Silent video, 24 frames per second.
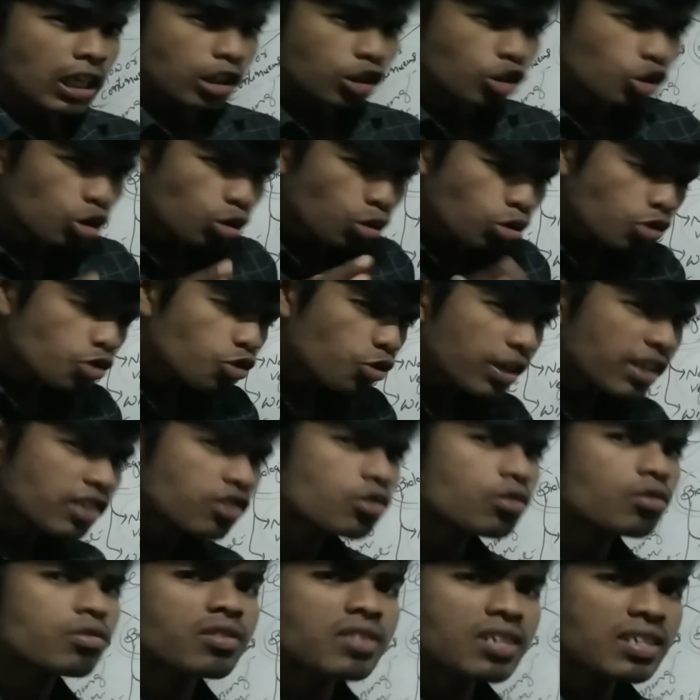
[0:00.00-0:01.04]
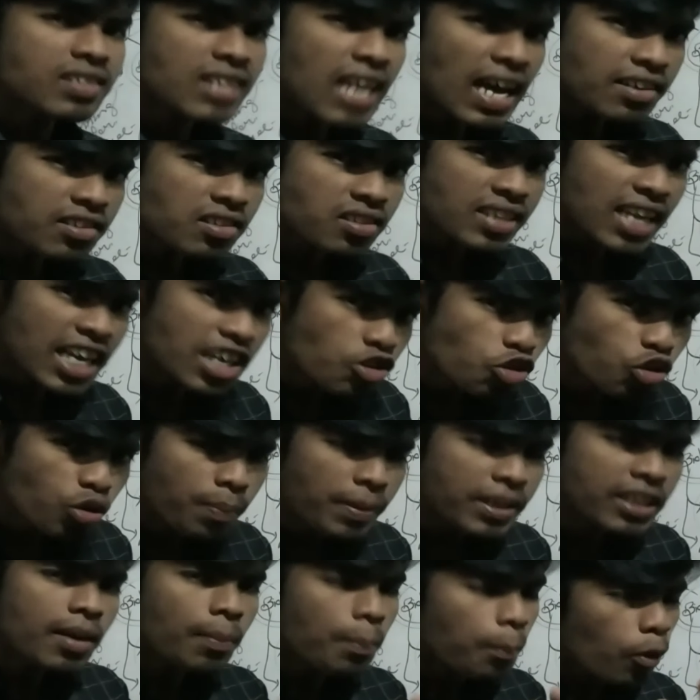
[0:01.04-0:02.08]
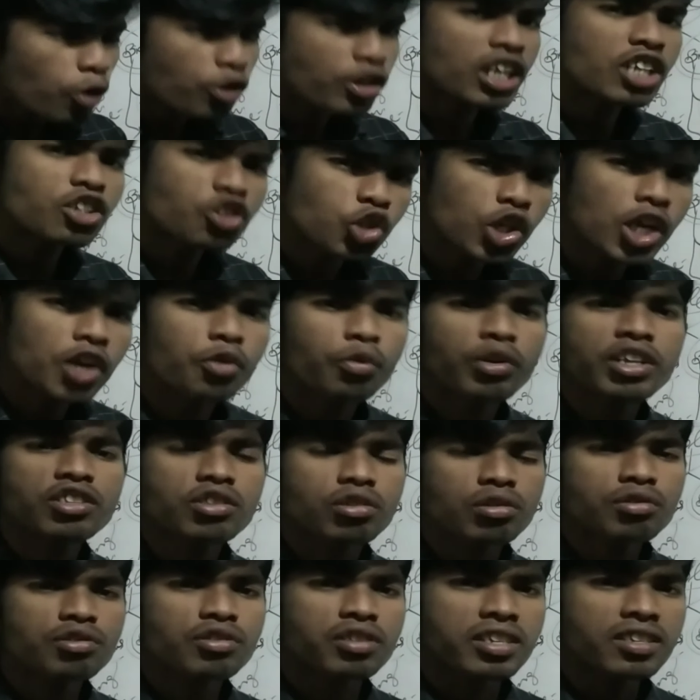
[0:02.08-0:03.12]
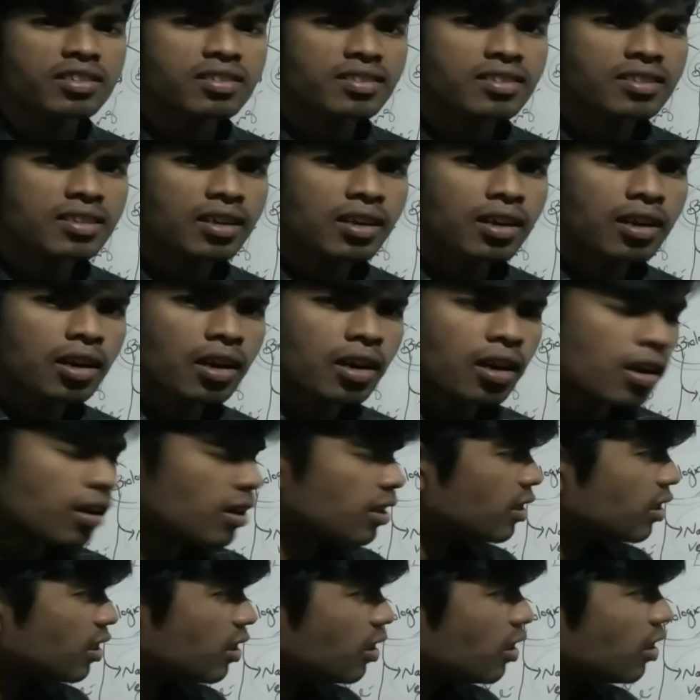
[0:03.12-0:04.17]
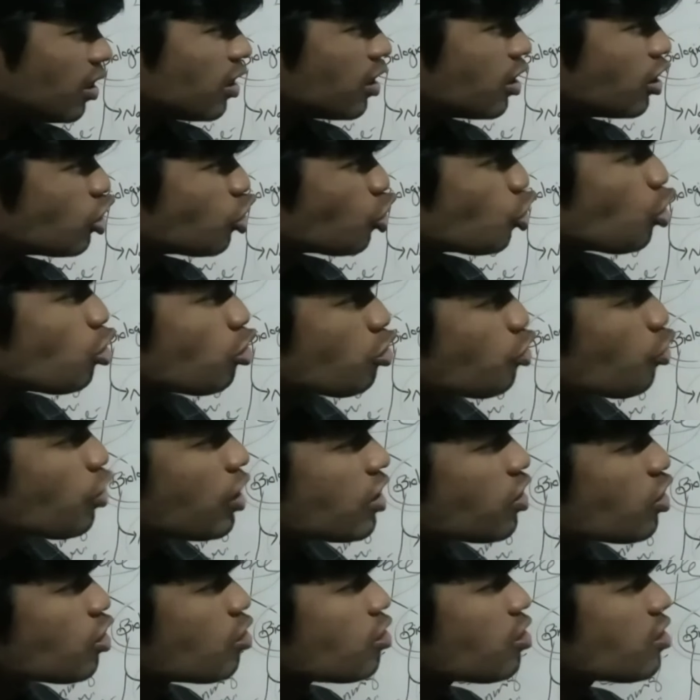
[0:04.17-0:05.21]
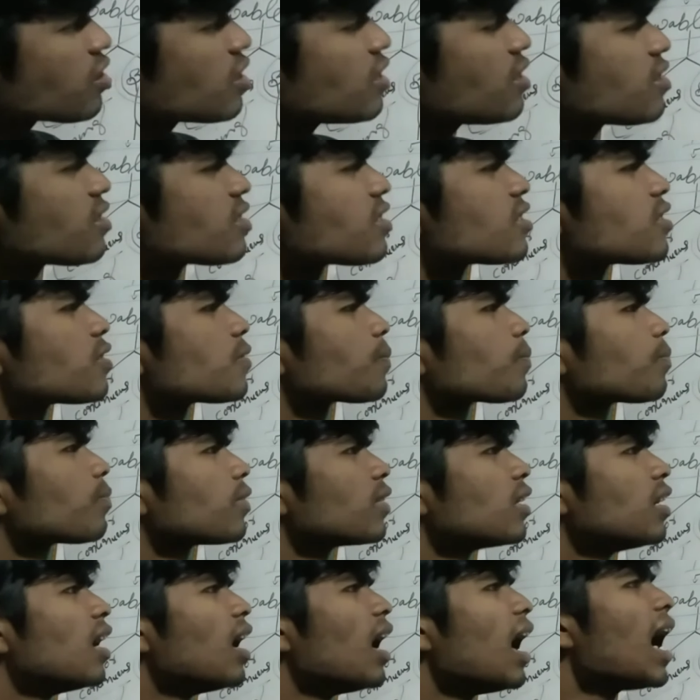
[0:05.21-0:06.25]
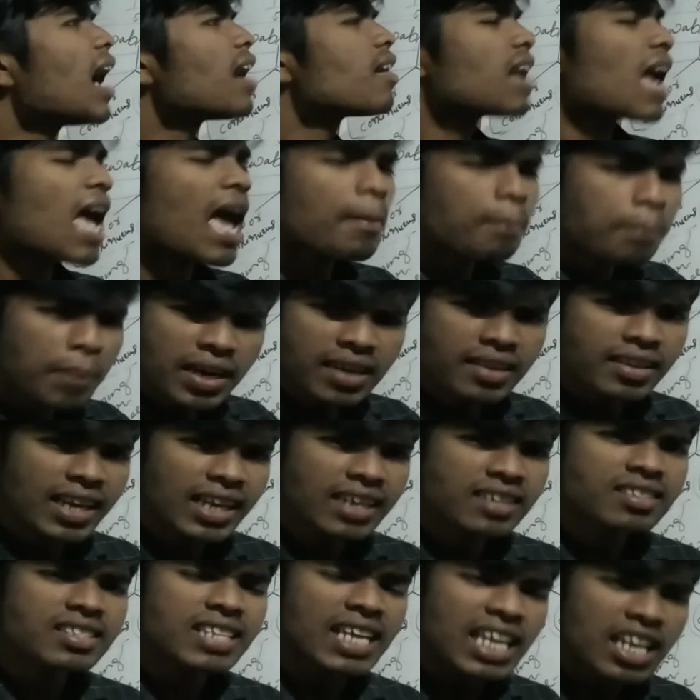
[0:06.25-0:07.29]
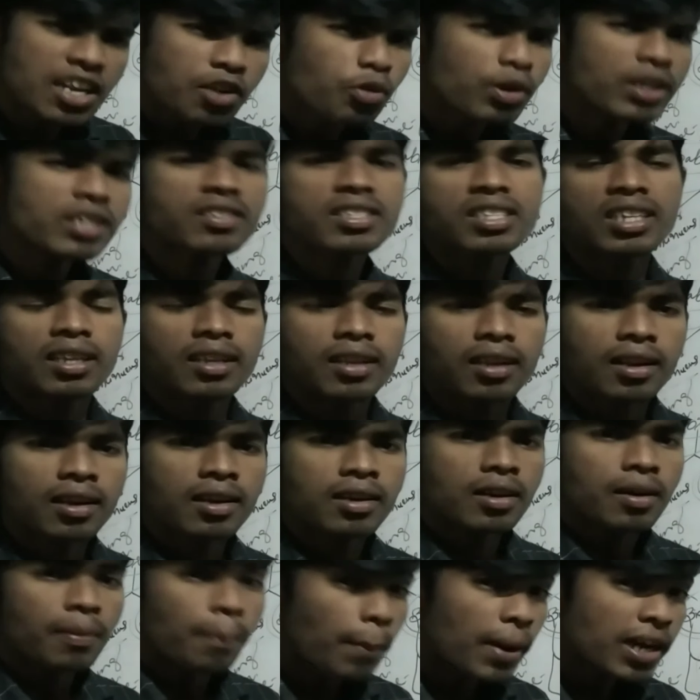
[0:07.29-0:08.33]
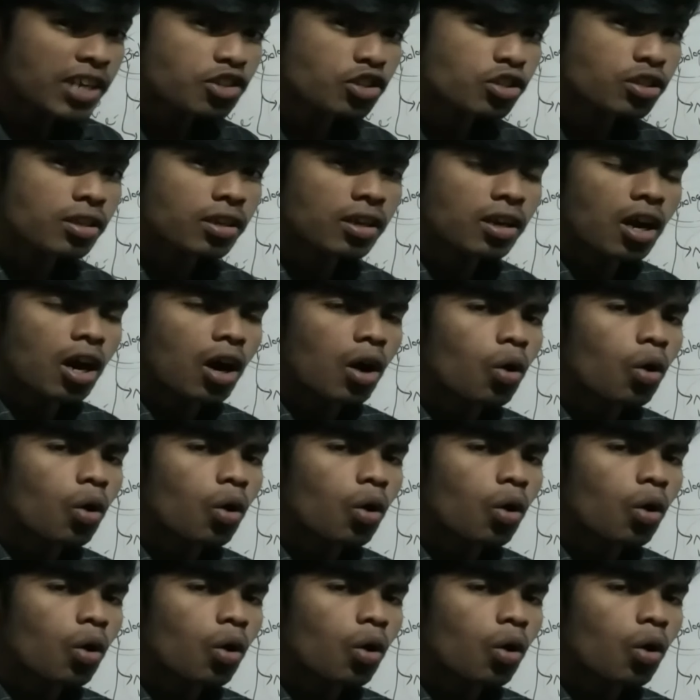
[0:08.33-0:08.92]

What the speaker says: Those resources are said to be the potential resources. Those resources are abundant in reason but